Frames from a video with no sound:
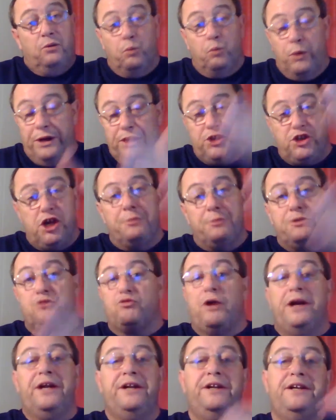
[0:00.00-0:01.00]
We jumped
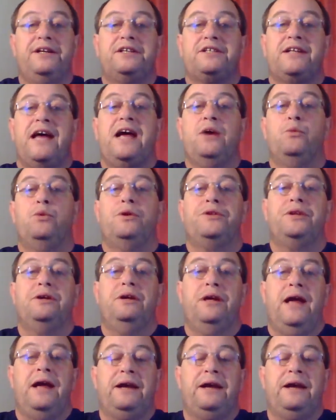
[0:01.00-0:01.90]
straight into this thing with it